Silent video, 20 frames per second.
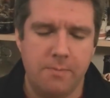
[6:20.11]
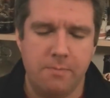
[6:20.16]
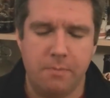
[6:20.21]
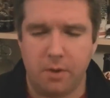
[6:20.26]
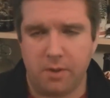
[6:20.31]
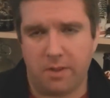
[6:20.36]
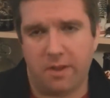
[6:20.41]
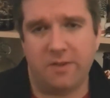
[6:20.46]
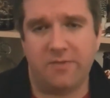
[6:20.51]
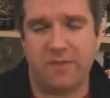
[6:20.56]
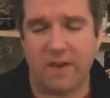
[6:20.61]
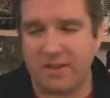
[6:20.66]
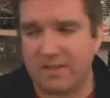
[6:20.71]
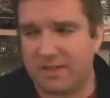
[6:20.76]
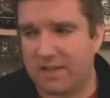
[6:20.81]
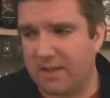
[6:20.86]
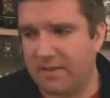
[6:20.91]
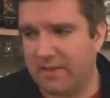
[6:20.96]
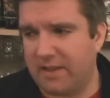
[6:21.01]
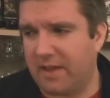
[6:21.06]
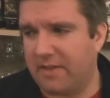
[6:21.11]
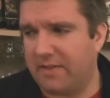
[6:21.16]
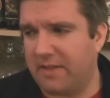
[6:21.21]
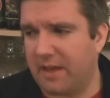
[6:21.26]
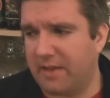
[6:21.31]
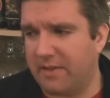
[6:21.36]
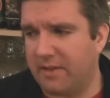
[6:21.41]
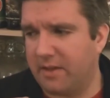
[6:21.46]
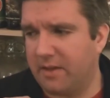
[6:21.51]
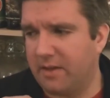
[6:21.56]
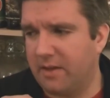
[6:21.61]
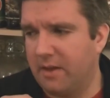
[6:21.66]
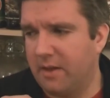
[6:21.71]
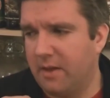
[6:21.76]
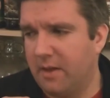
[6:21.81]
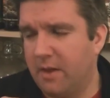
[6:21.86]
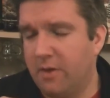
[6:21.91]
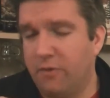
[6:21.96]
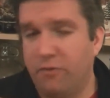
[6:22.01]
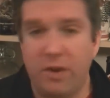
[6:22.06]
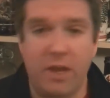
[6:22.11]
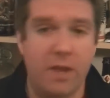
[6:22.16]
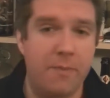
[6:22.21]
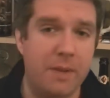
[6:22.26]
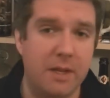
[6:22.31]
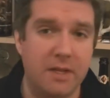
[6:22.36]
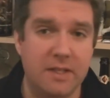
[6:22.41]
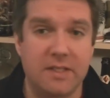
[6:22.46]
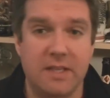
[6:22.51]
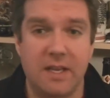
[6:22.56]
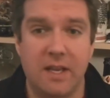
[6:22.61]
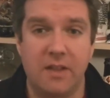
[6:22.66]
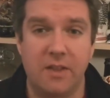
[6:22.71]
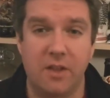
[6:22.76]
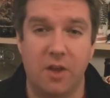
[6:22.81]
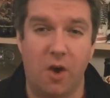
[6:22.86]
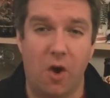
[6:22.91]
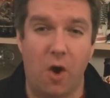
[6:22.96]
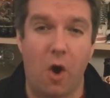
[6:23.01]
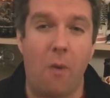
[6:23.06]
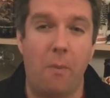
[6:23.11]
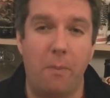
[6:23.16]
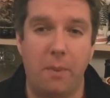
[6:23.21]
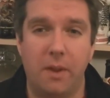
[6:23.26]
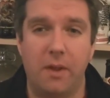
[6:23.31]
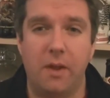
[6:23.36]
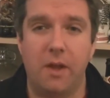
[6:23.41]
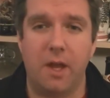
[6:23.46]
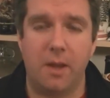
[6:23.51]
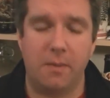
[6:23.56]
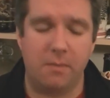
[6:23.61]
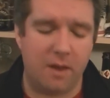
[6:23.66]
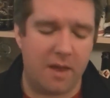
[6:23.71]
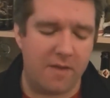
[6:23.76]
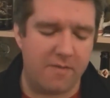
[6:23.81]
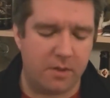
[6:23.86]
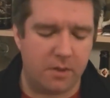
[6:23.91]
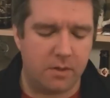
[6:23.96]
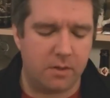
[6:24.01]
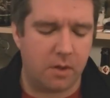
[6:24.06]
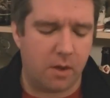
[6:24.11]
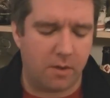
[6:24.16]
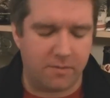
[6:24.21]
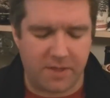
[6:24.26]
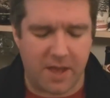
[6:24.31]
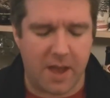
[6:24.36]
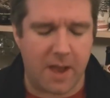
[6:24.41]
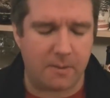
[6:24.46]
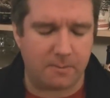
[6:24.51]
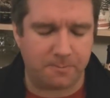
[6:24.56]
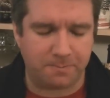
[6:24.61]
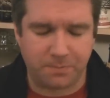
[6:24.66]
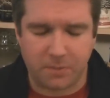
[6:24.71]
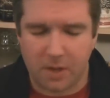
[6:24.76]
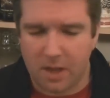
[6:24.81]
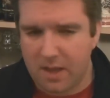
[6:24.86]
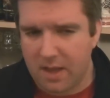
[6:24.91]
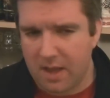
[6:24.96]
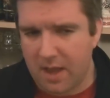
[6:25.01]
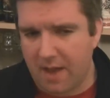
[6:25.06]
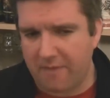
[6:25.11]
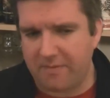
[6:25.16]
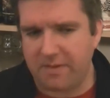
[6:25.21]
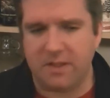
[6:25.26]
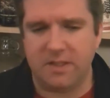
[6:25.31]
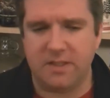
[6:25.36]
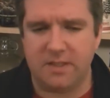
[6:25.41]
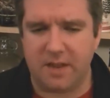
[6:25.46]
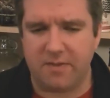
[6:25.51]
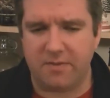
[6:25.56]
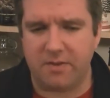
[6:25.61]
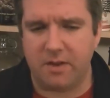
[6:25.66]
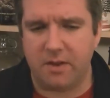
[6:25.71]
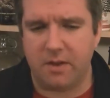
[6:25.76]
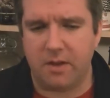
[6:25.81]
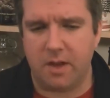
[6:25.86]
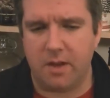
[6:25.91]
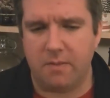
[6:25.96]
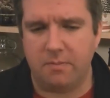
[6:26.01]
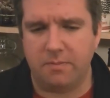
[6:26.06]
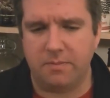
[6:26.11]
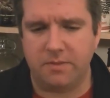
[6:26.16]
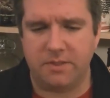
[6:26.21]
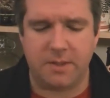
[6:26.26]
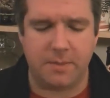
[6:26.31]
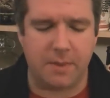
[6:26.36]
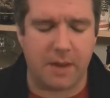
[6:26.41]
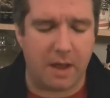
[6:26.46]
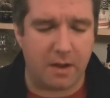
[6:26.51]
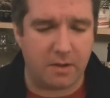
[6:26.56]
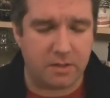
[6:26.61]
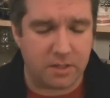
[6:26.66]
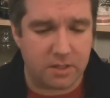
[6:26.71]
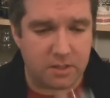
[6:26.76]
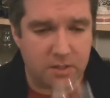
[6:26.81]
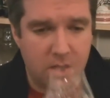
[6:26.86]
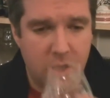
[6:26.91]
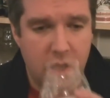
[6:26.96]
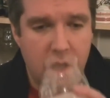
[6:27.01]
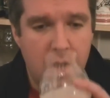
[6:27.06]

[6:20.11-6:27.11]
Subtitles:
But as far as the drinkability and the hop level of that, I think there's definite similarities.